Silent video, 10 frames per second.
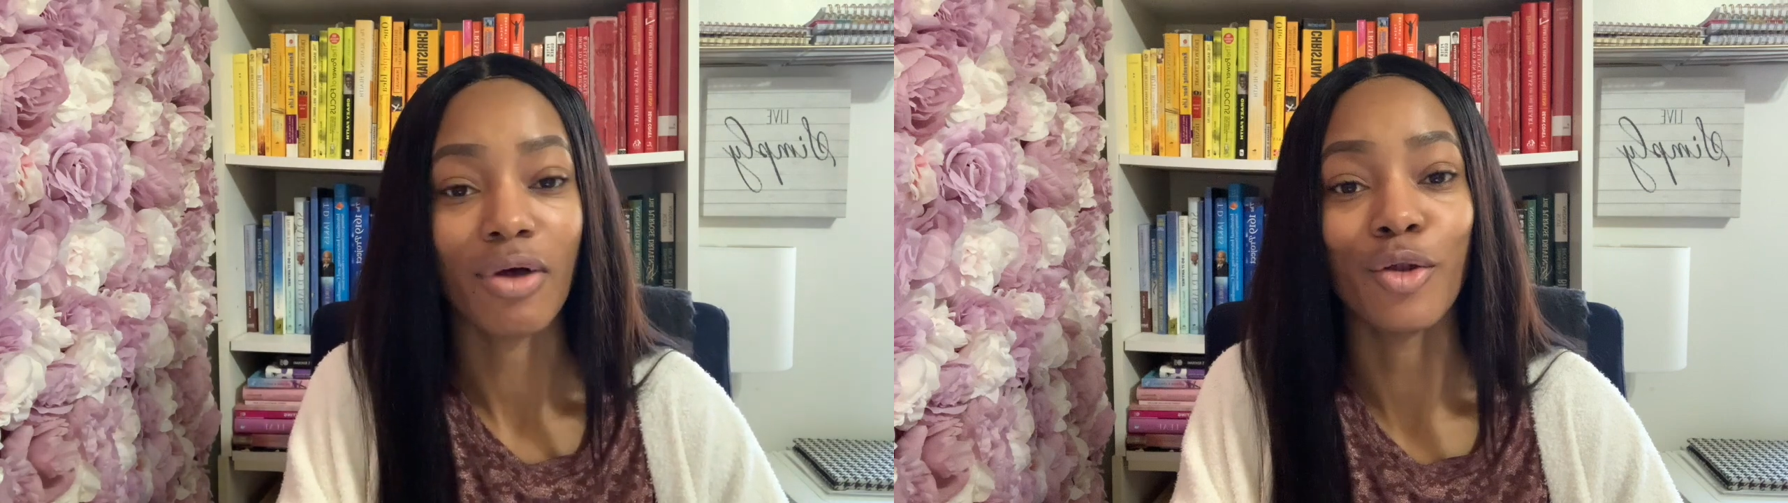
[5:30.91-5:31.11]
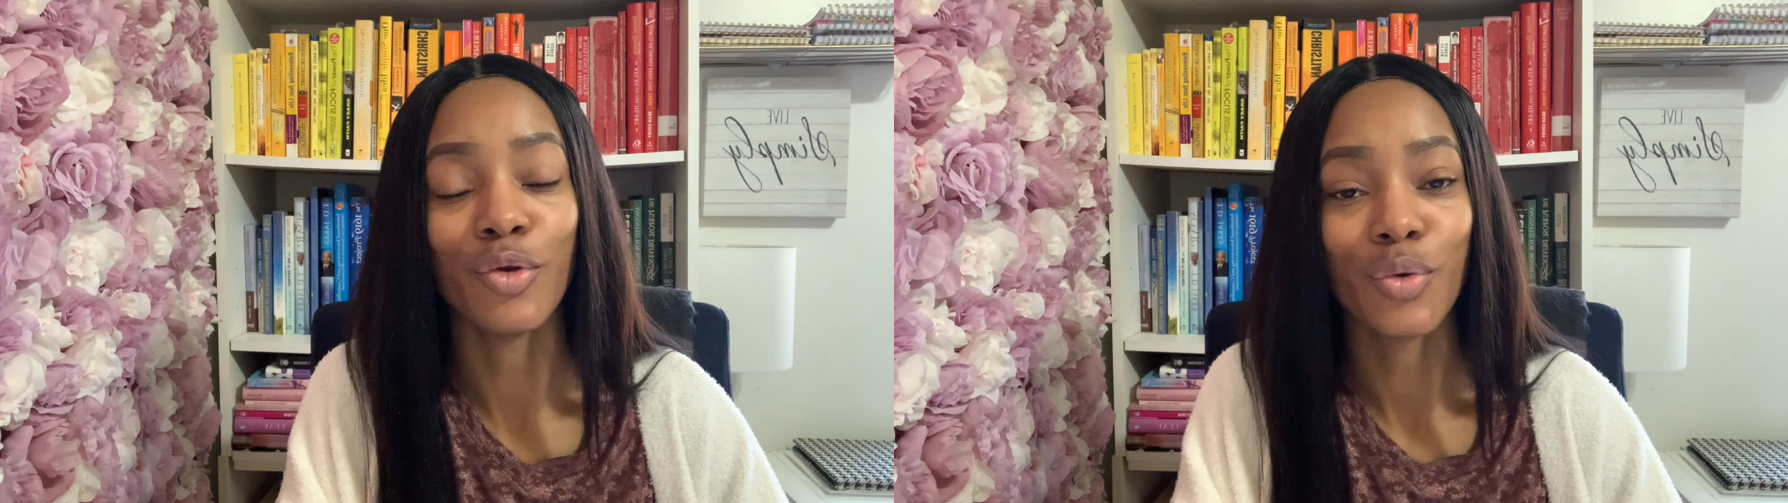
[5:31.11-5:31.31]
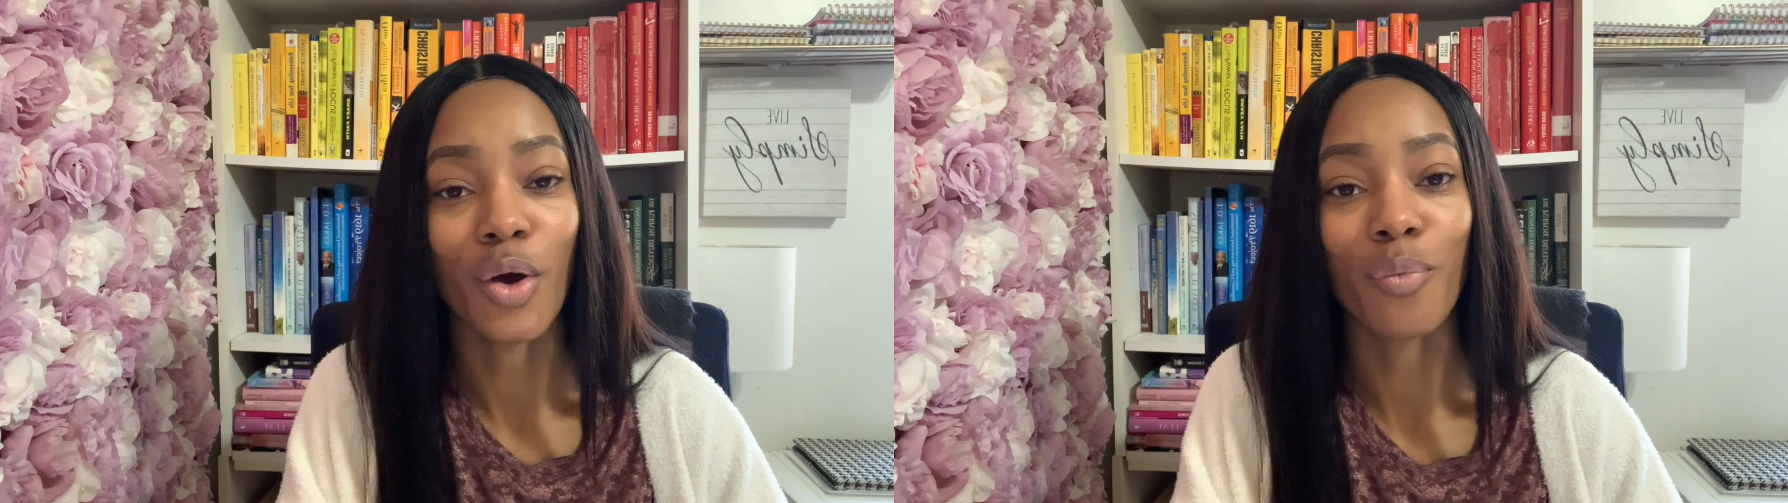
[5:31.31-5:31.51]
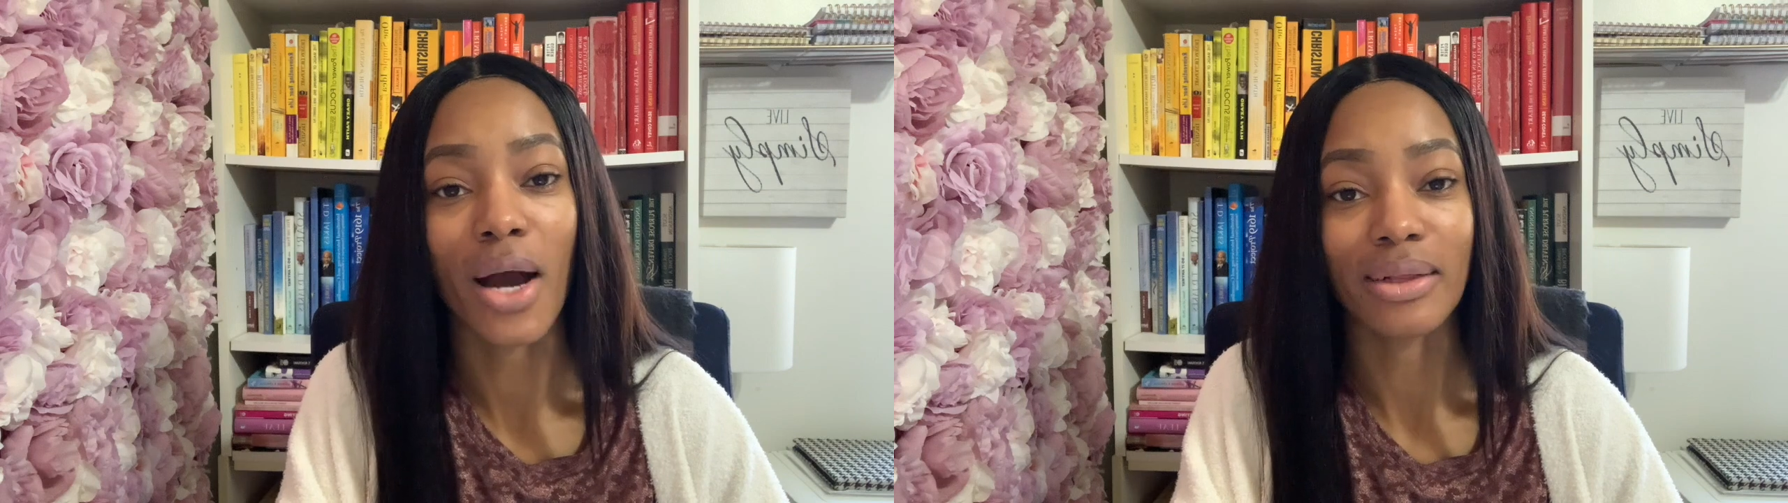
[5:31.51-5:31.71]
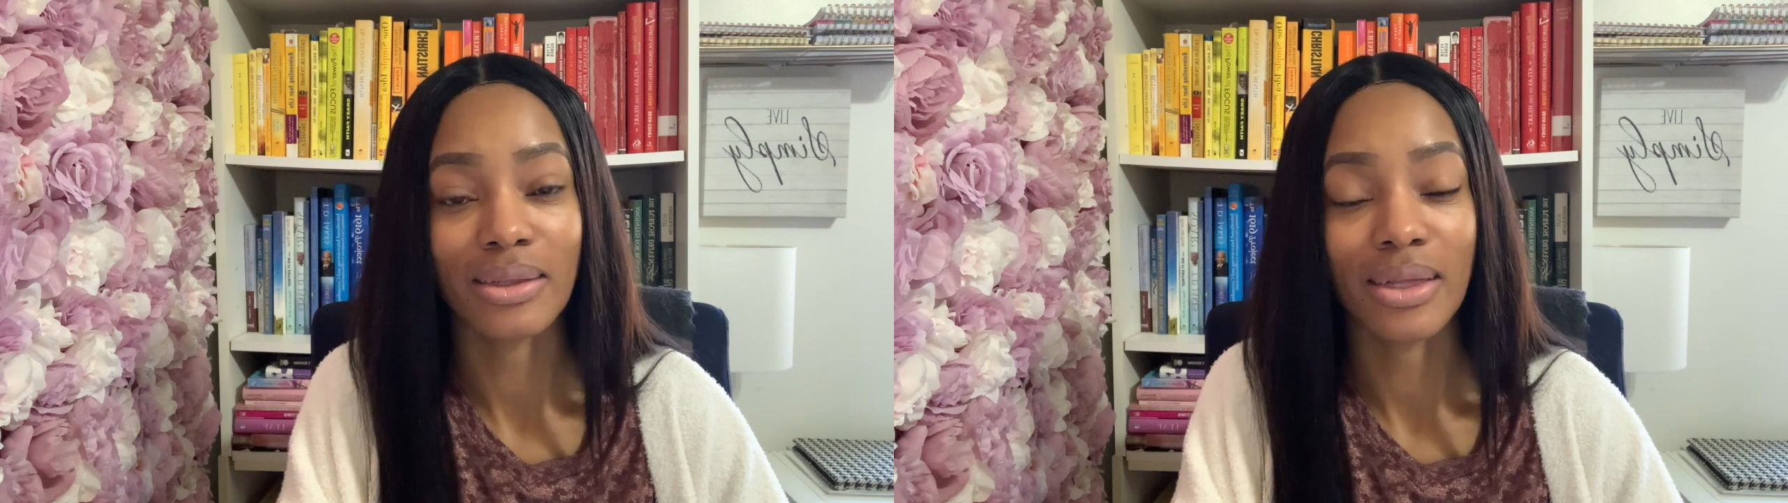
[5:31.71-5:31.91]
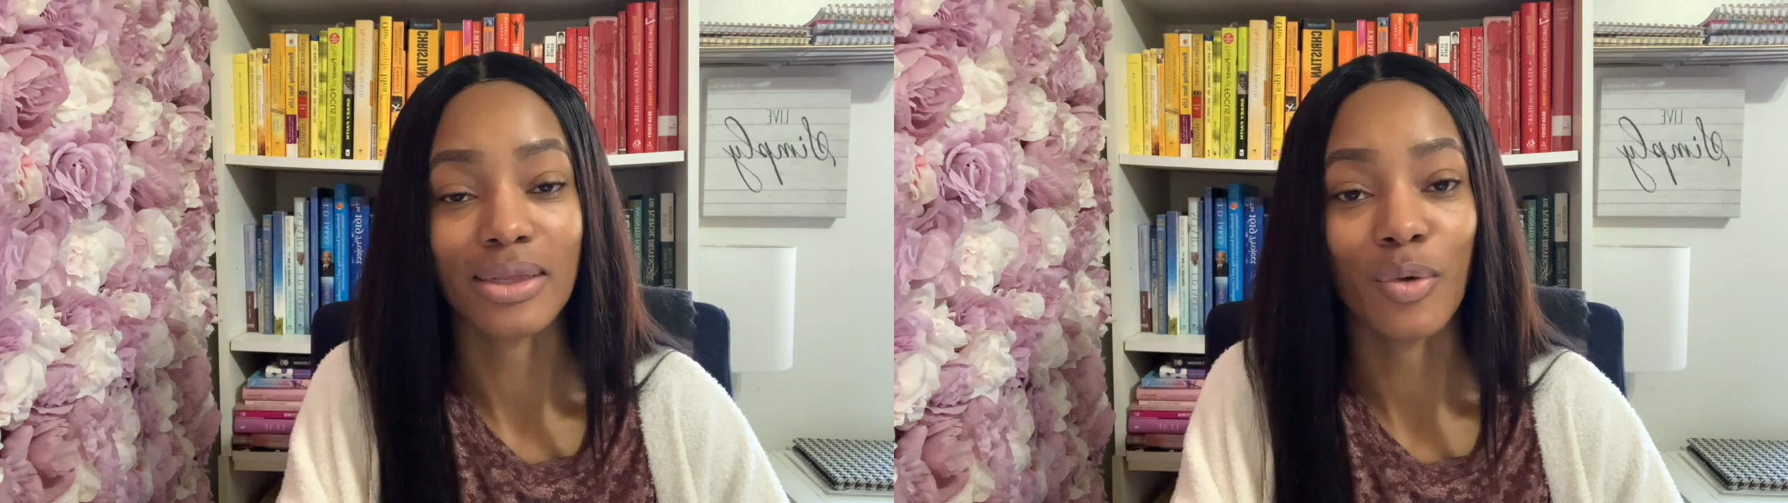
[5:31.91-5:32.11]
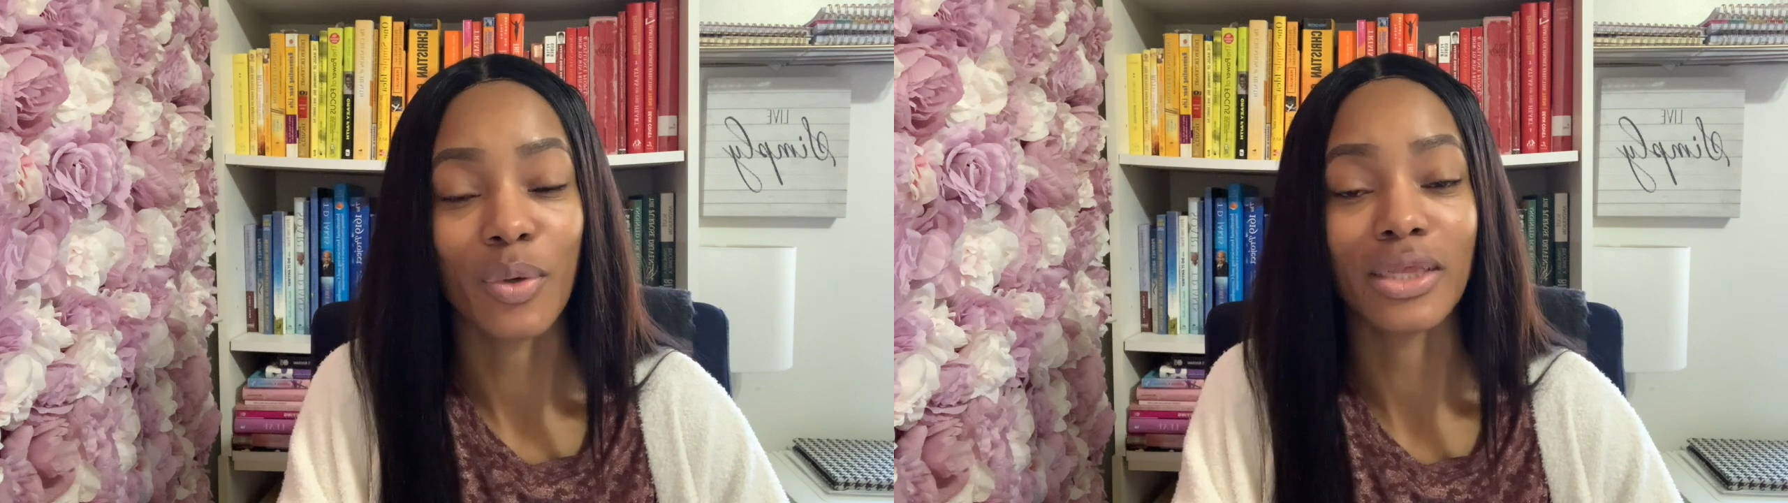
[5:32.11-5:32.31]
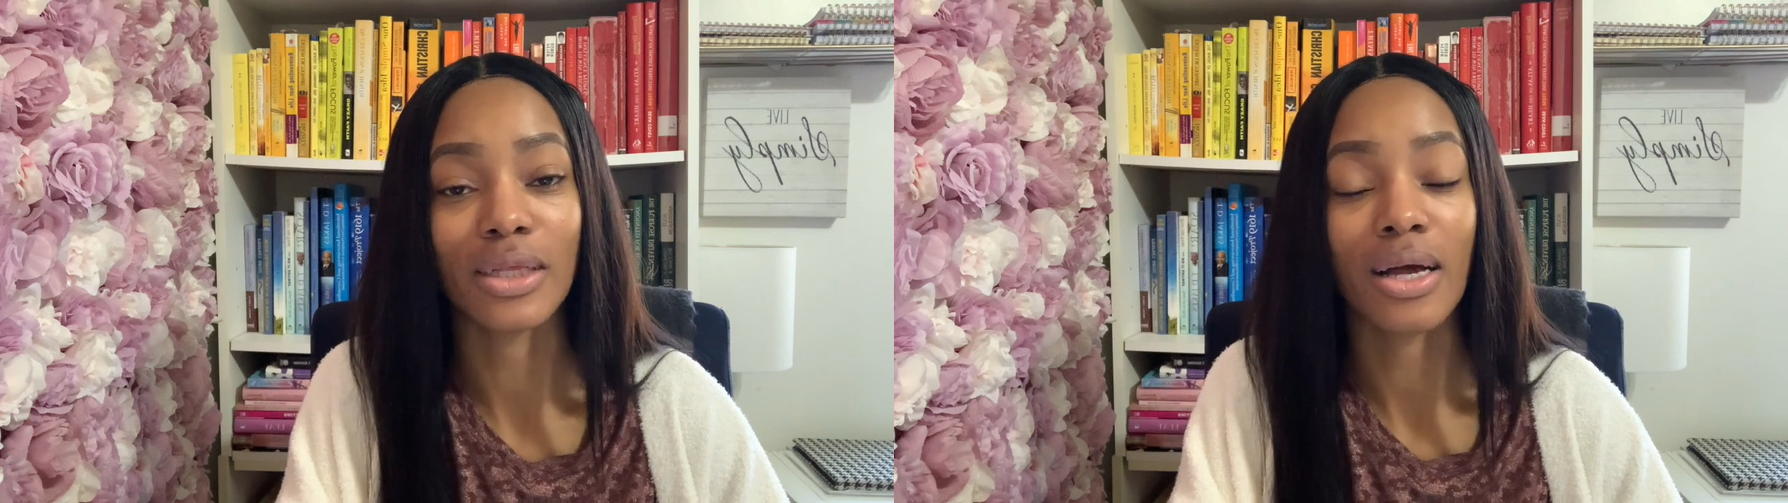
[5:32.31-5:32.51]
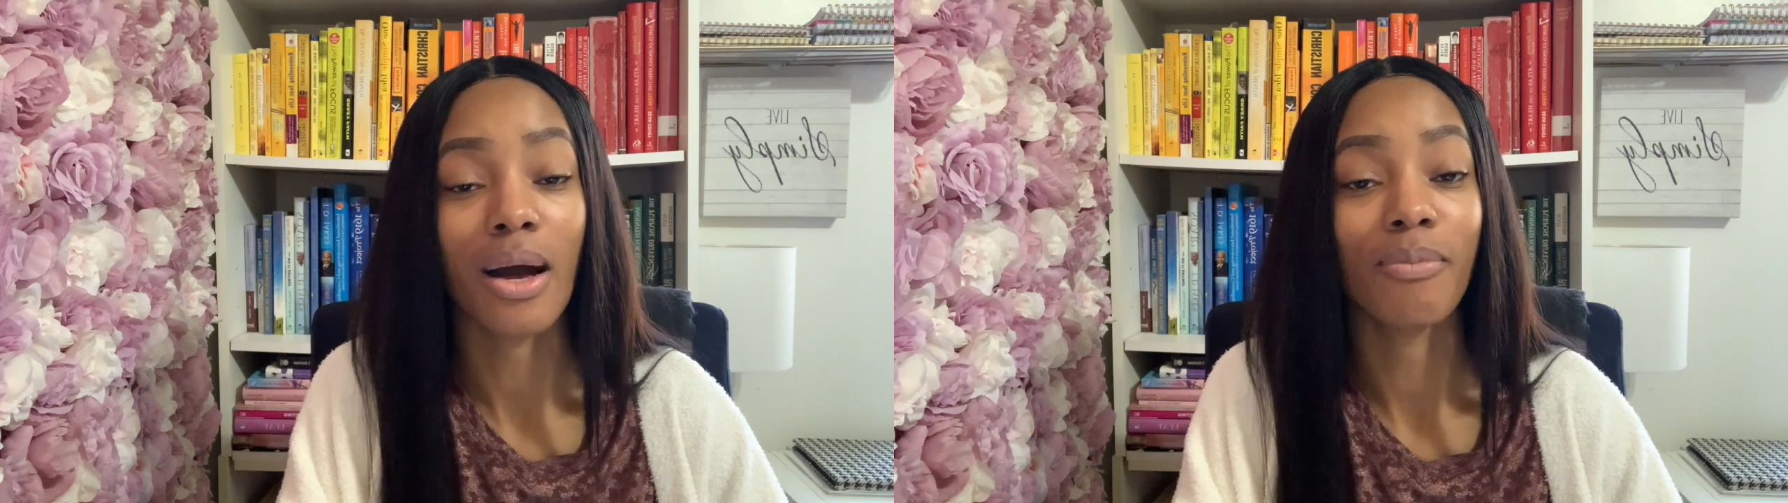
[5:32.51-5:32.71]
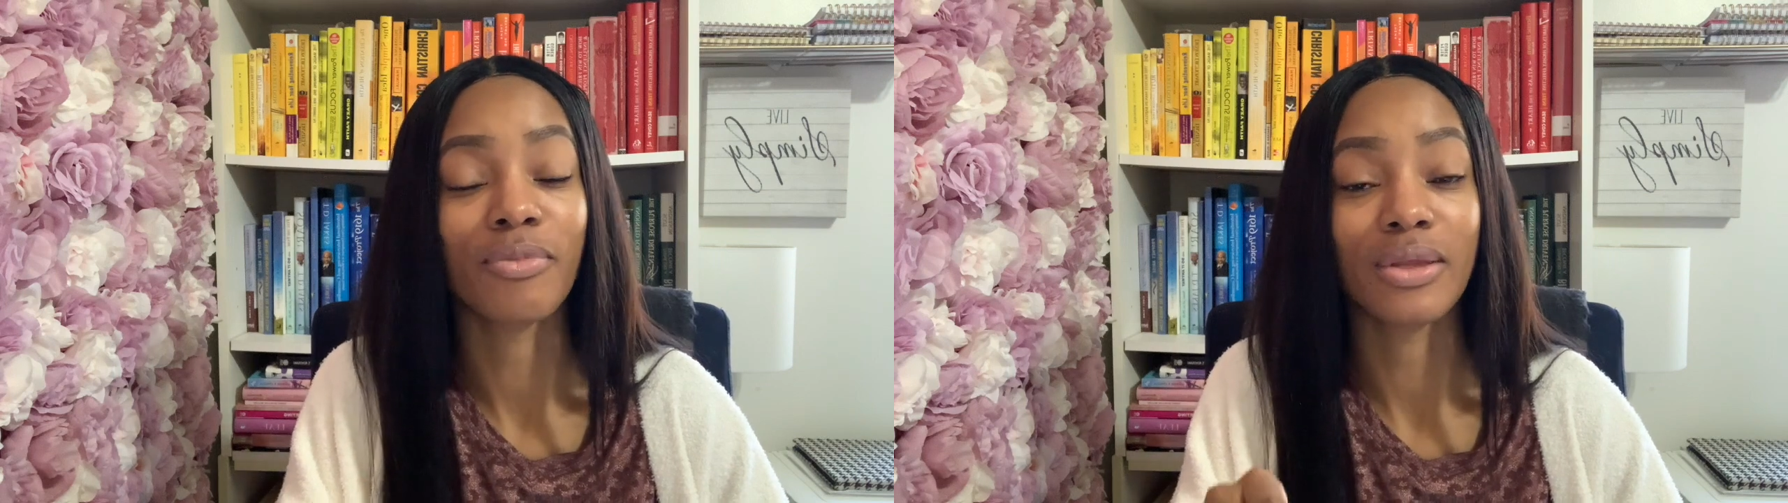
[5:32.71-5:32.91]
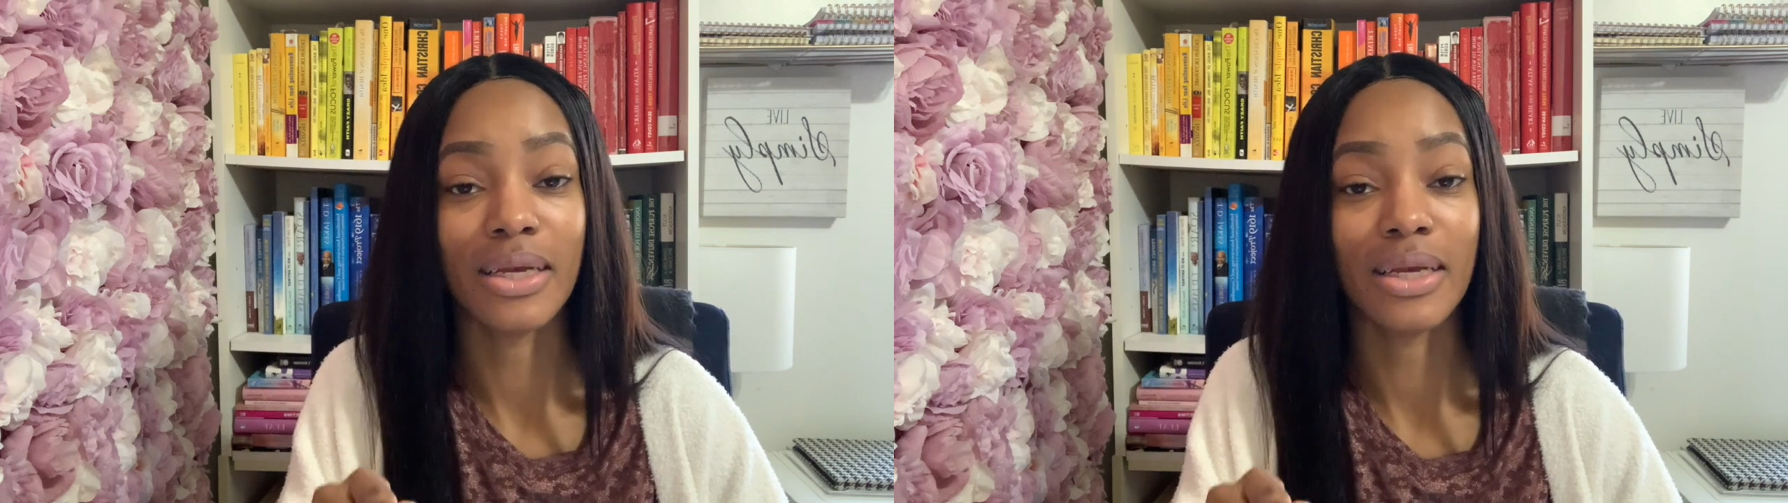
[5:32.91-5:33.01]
a new horizon that's going to come